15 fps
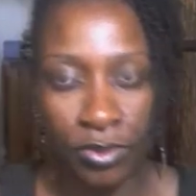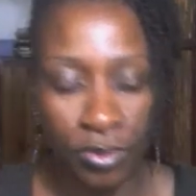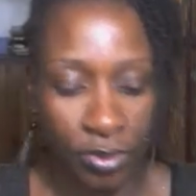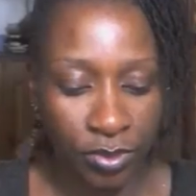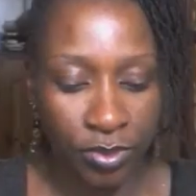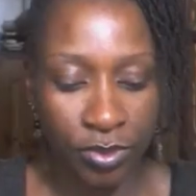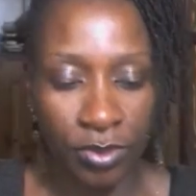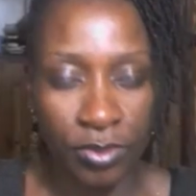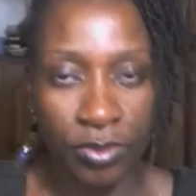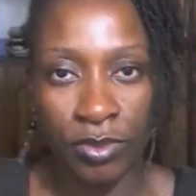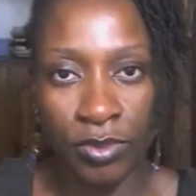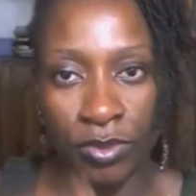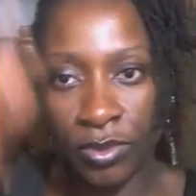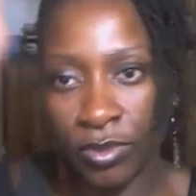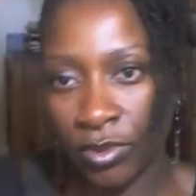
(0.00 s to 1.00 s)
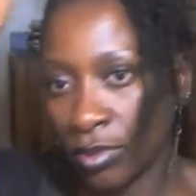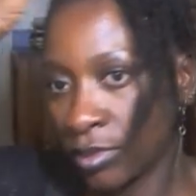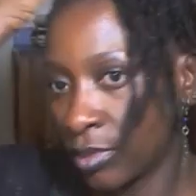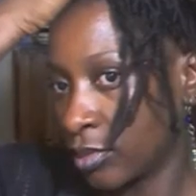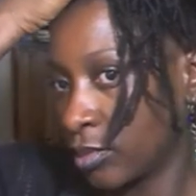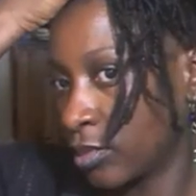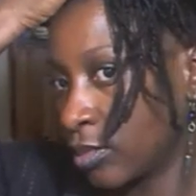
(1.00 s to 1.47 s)

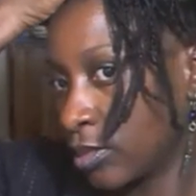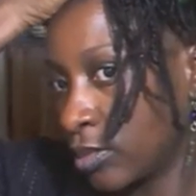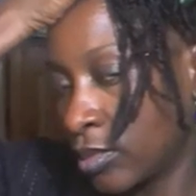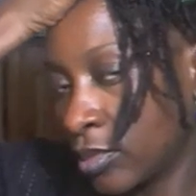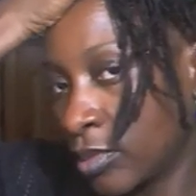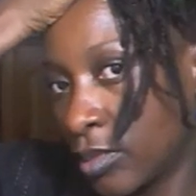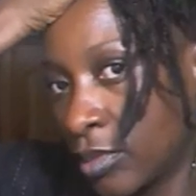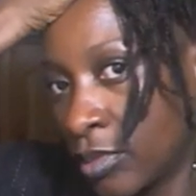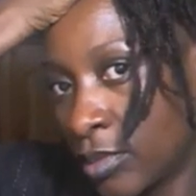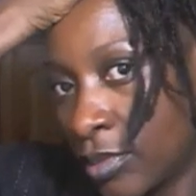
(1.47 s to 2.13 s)
(no one is talking)